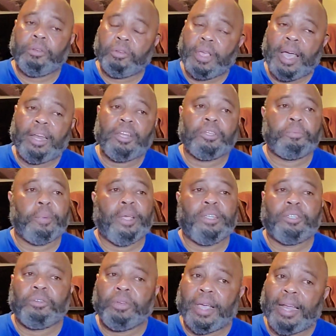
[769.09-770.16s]
you got the
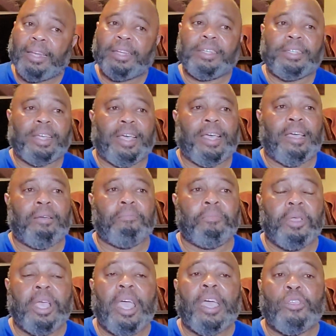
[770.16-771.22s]
space, you got the time,
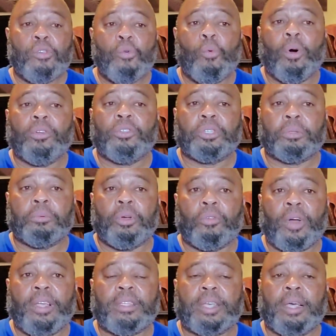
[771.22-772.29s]
and you want some
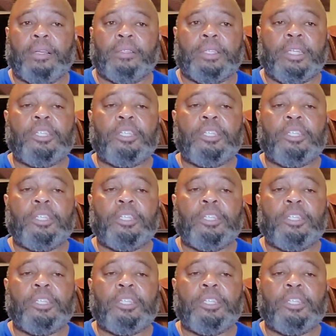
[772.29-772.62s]
great sound.